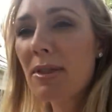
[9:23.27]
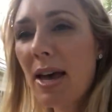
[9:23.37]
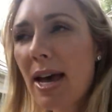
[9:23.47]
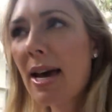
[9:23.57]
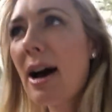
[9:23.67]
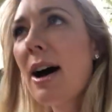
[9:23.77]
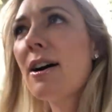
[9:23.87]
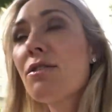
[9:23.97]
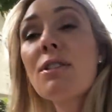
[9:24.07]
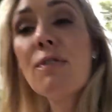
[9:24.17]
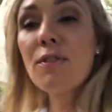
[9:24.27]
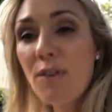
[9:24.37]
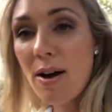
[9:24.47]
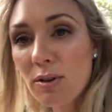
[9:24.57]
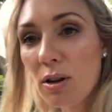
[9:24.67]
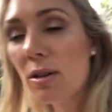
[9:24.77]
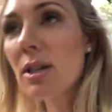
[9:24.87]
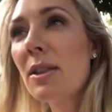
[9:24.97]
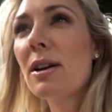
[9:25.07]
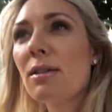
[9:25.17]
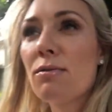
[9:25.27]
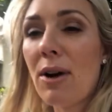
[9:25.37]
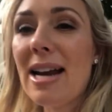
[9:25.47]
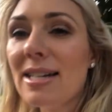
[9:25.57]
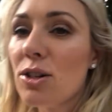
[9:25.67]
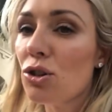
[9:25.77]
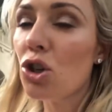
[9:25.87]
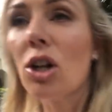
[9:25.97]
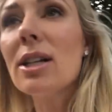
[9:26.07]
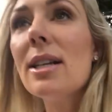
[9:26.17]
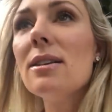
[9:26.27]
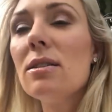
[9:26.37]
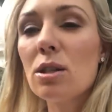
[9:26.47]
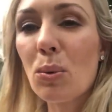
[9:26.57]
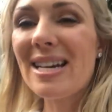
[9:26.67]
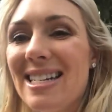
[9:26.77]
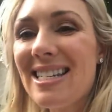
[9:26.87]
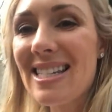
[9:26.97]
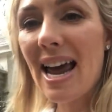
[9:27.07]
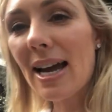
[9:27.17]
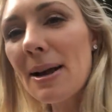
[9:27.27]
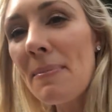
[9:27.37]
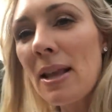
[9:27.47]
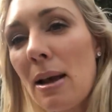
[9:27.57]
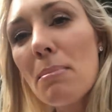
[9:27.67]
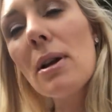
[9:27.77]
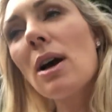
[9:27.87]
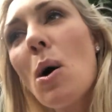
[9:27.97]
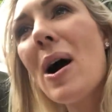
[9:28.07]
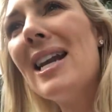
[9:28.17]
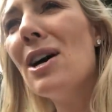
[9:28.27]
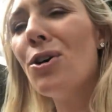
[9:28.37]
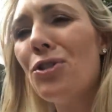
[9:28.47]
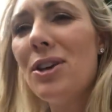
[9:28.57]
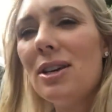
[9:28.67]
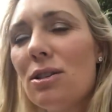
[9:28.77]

they are three for five dollars and they're a great chocolatey sweet snack but quite healthy.